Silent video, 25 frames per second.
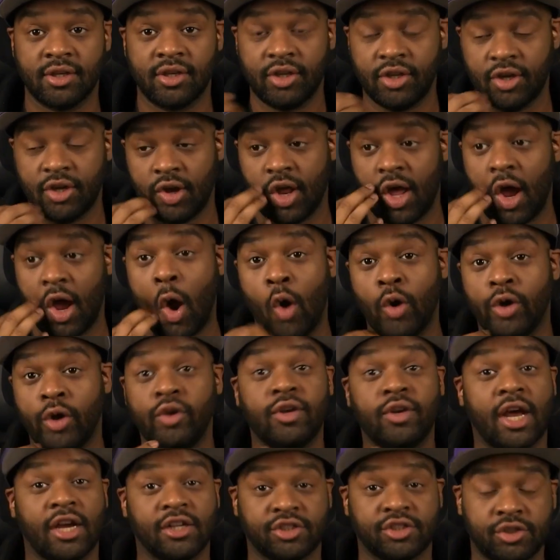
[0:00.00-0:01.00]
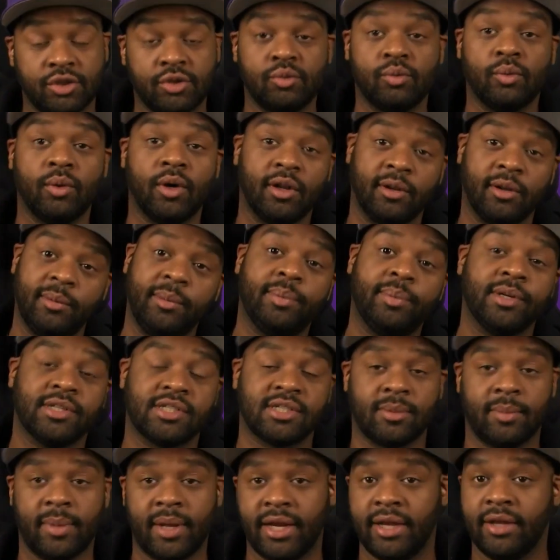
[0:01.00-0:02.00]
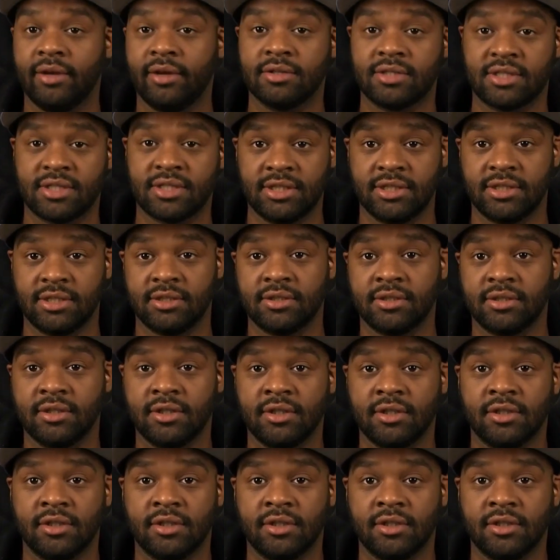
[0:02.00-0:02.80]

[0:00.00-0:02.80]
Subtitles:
you know, oh, you're not shooting well, we put somebody else in.